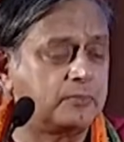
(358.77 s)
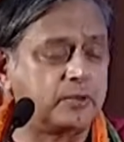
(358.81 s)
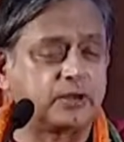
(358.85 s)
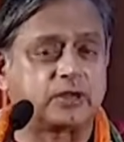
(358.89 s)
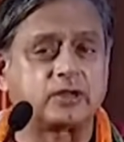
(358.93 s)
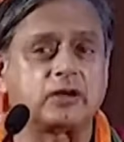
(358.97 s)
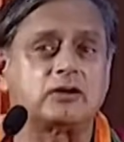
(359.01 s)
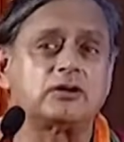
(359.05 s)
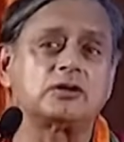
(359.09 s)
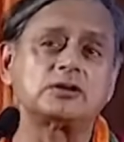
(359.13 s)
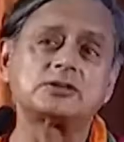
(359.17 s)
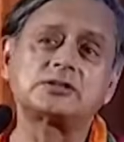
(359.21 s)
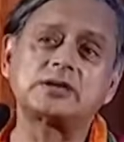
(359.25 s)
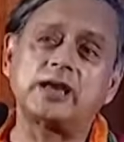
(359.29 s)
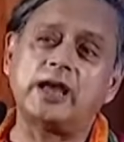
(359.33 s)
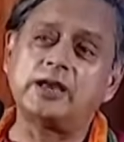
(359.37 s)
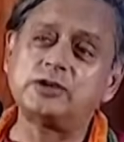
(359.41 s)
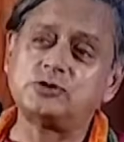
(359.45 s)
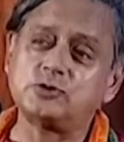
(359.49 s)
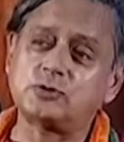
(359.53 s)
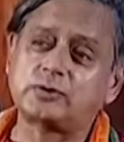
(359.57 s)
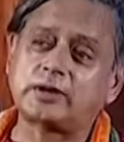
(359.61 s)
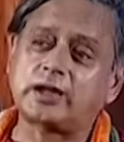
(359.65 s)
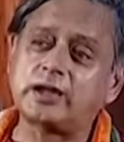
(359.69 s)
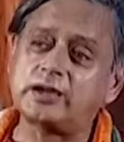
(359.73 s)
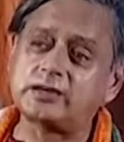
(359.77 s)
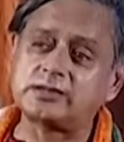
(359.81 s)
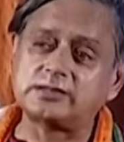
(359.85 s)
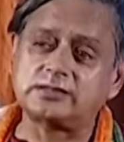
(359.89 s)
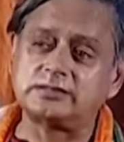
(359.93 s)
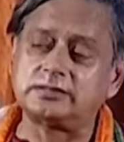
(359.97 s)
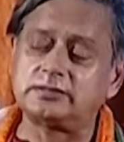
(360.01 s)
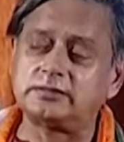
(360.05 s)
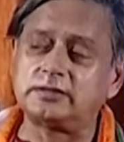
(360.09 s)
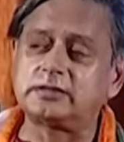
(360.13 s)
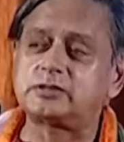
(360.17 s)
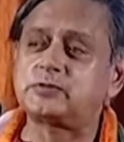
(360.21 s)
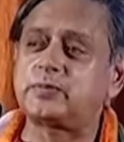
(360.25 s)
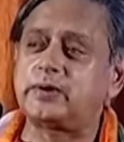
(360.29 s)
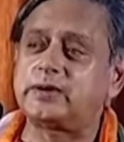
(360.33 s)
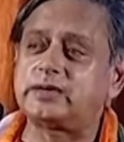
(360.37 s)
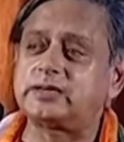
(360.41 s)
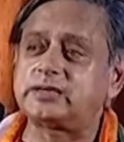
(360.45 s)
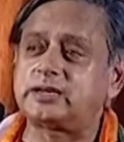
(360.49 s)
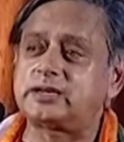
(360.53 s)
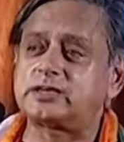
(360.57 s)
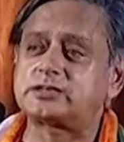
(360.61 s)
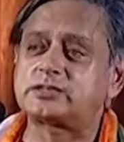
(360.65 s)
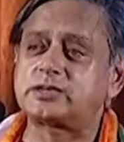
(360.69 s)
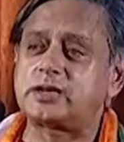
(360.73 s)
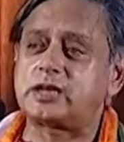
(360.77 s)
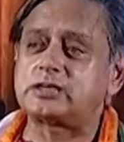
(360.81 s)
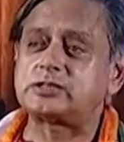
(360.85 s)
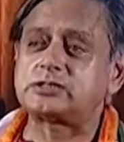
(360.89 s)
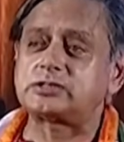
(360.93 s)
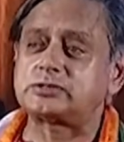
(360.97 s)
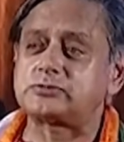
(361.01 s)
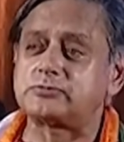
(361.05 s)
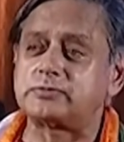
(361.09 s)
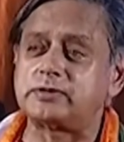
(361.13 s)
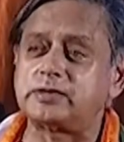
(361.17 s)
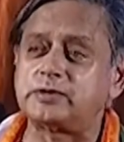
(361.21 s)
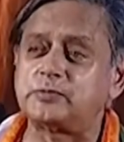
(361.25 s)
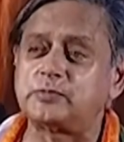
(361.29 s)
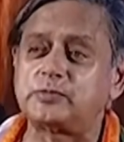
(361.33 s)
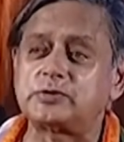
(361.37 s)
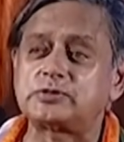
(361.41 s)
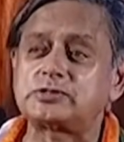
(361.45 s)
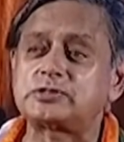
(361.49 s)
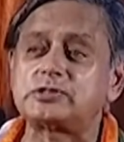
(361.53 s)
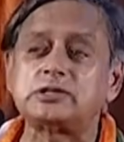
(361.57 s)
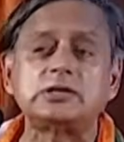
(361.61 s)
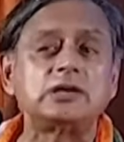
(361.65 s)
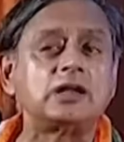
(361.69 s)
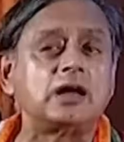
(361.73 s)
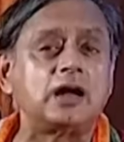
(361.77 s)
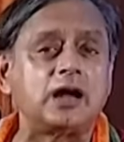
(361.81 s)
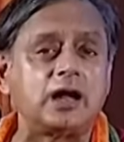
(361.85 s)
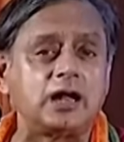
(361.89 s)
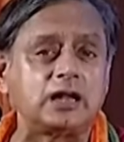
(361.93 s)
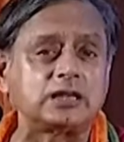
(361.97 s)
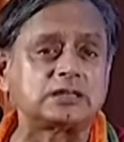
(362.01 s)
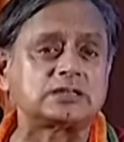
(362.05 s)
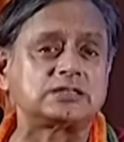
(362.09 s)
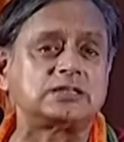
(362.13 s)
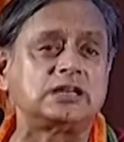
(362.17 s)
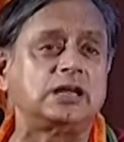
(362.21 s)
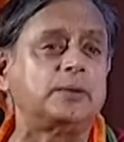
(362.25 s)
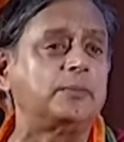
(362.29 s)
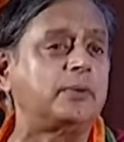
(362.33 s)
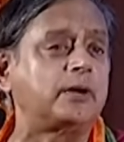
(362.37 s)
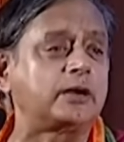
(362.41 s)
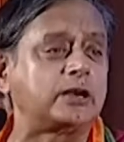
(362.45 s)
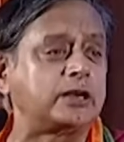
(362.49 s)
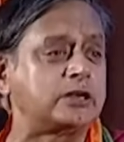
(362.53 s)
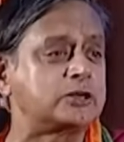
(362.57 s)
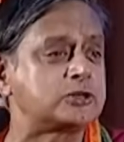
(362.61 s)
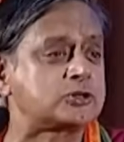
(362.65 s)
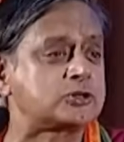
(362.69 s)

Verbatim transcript: Because education in the 20th century was largely about